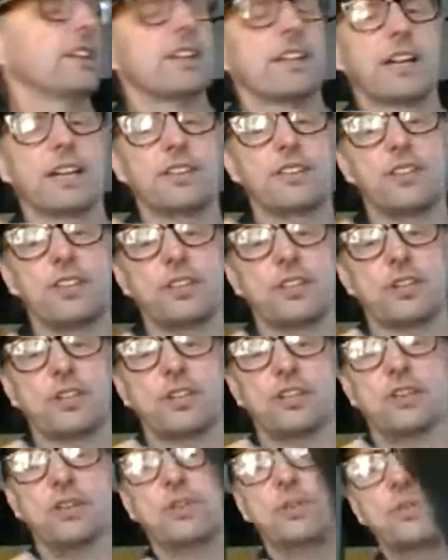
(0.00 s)
and that you
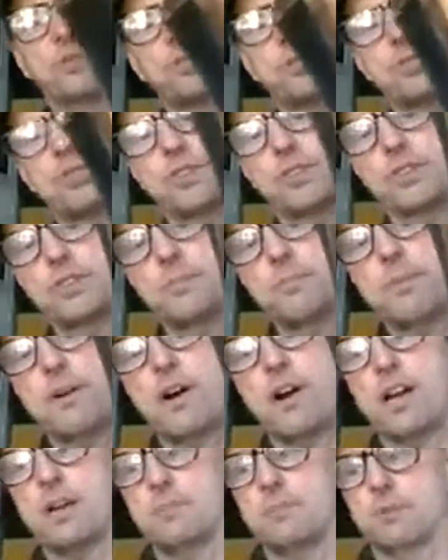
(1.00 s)
use the
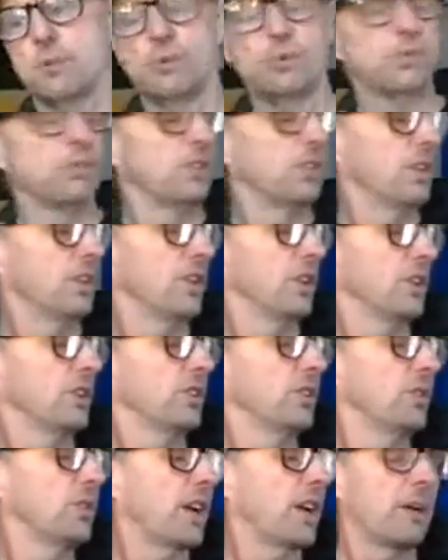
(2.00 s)
Bible,
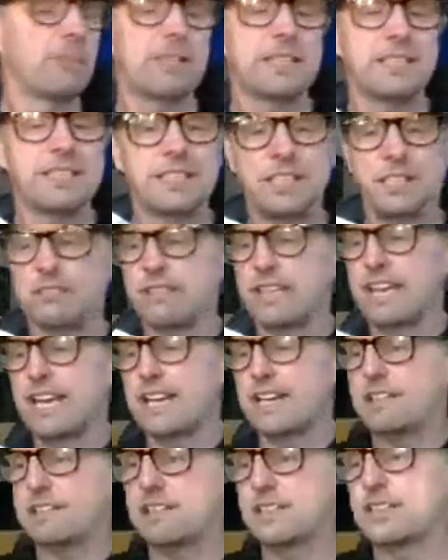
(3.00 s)
you come into your
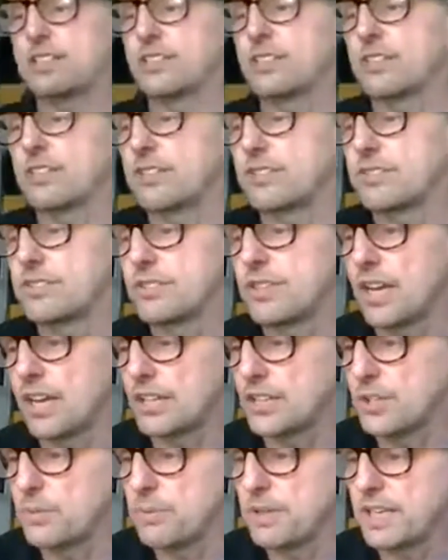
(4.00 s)
inheritance
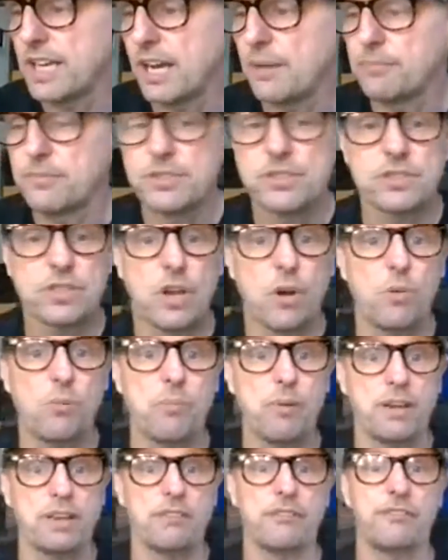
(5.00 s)
and you become the sole
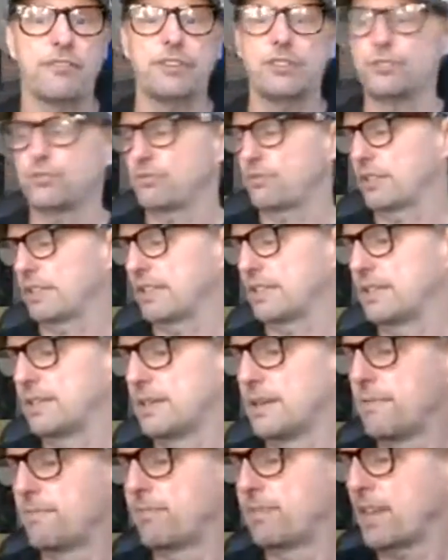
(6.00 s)
beneficiary
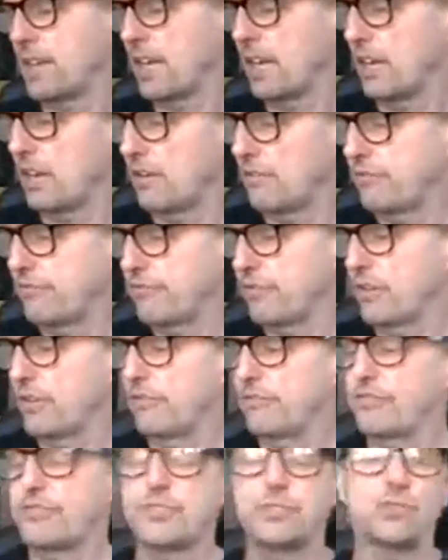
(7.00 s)
of the